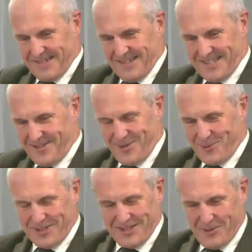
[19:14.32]
I don't know
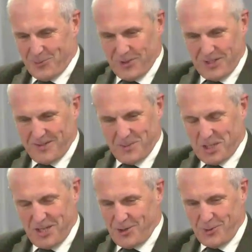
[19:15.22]
what word to
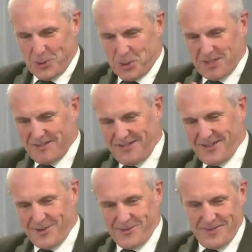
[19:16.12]
use, you
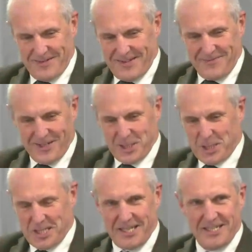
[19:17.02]
know if I
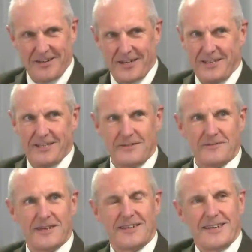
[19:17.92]
just said naive.
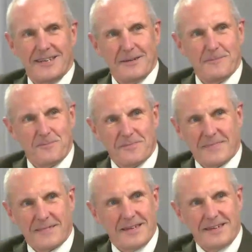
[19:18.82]

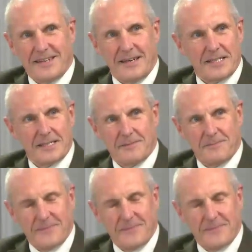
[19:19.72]
That's...